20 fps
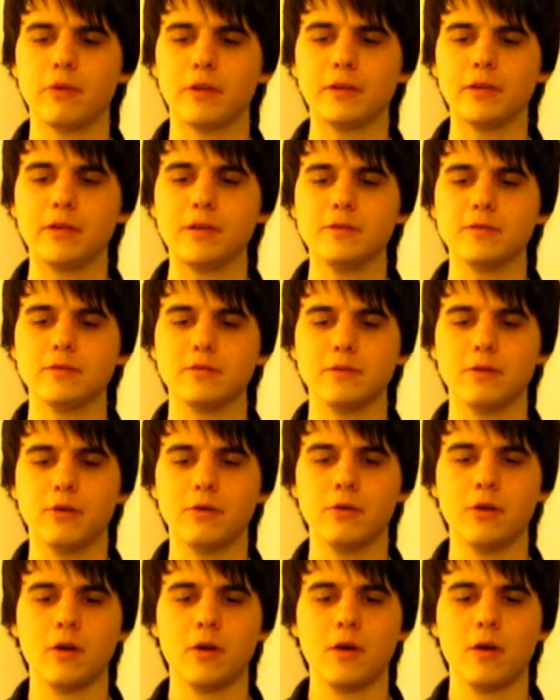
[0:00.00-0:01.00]
at least, you
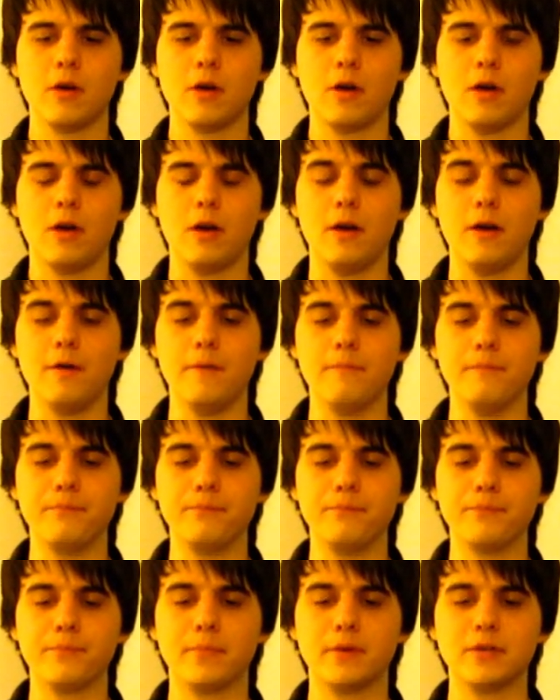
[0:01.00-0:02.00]
know.
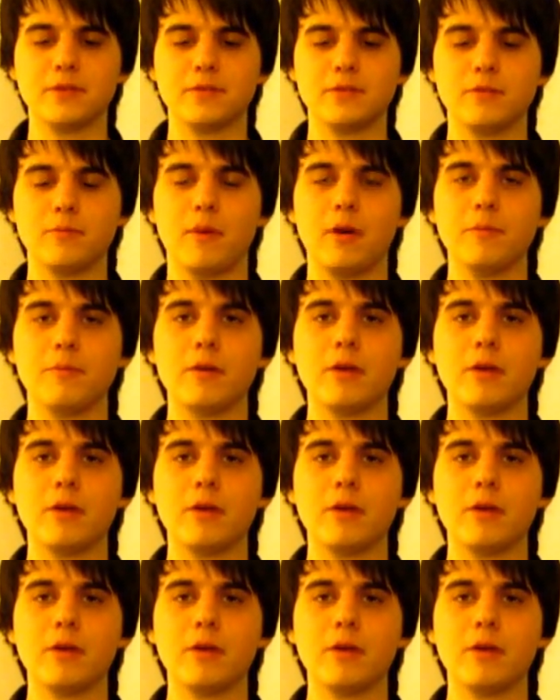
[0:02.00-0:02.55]
But you might